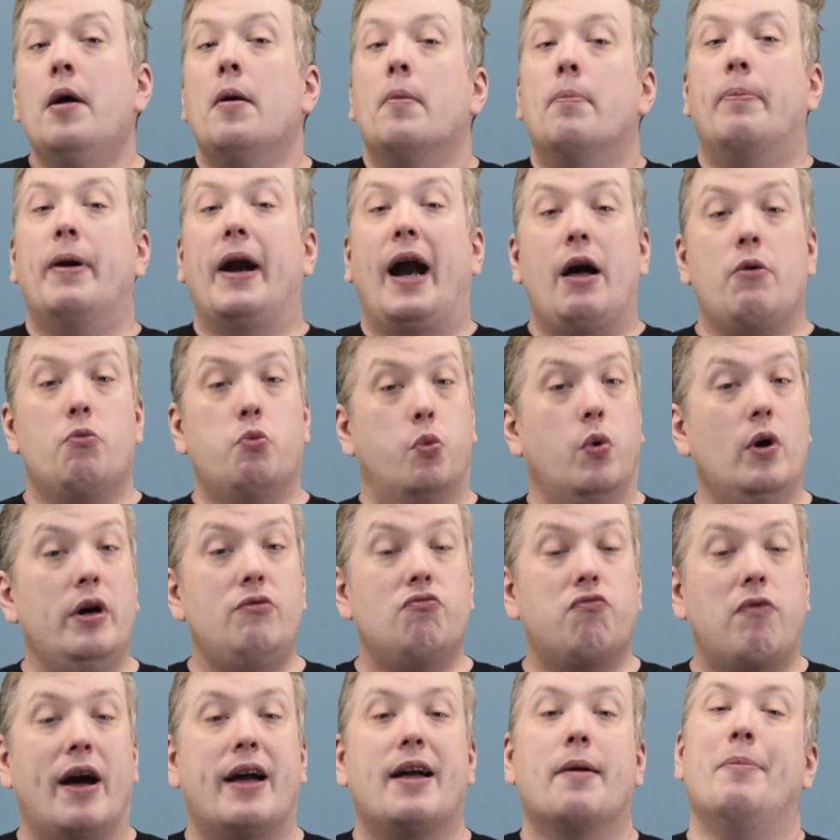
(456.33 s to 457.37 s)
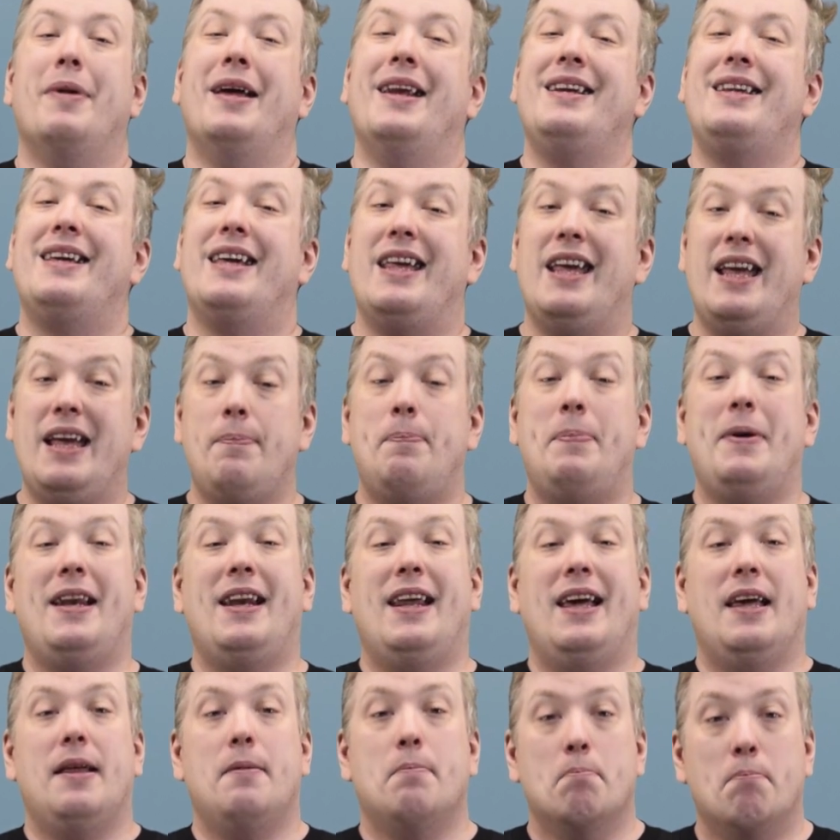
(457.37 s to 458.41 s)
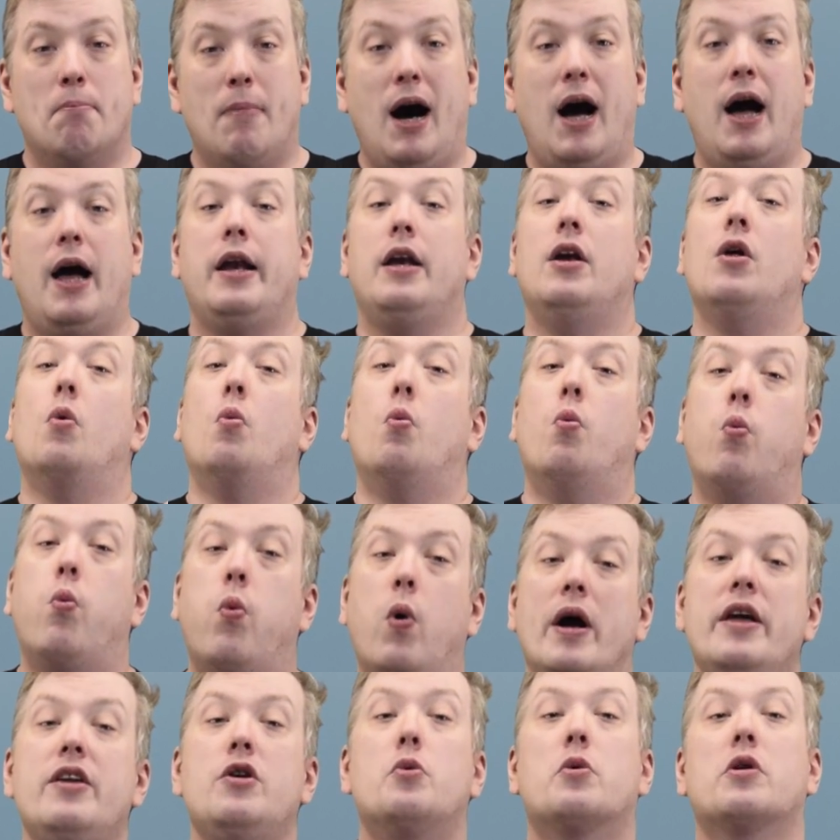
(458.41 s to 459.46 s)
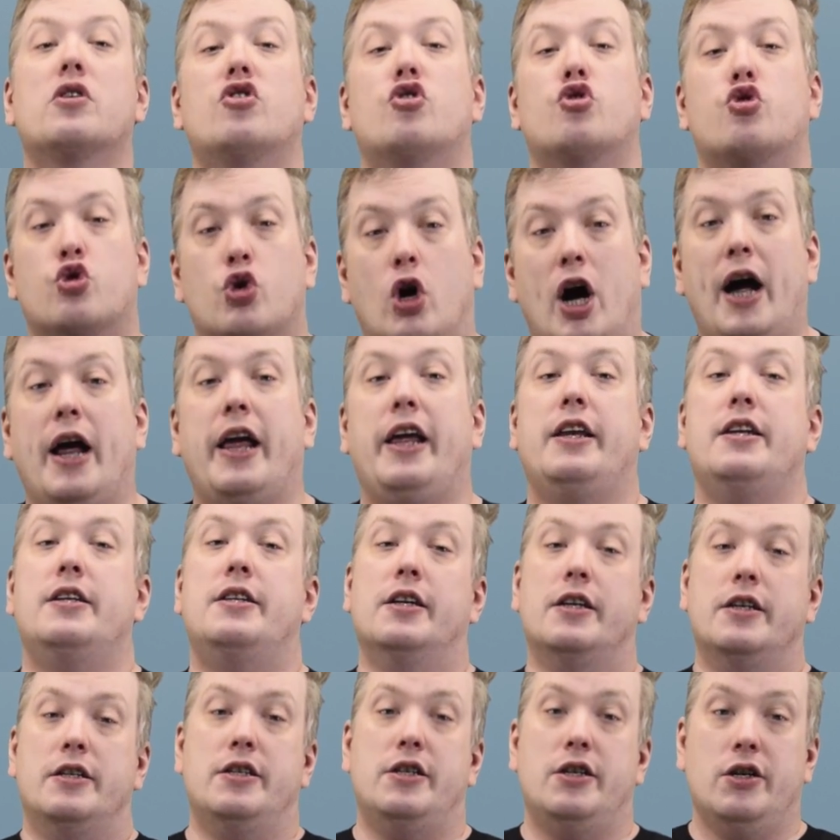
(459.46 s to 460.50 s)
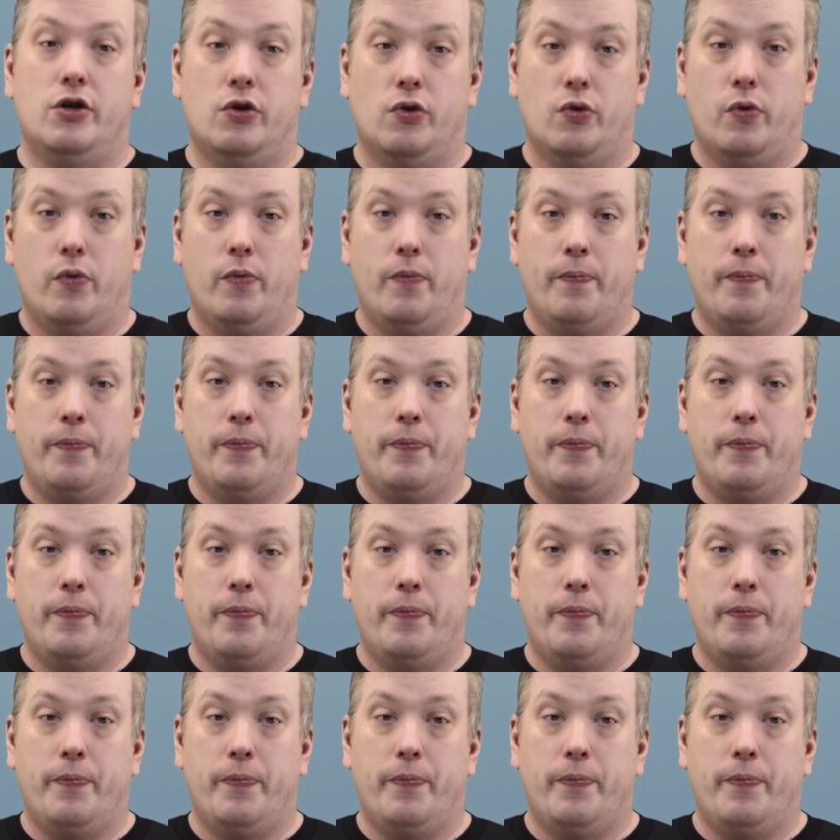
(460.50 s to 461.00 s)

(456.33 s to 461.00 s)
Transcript: but I would recommend keeping in mind what you are trying to do.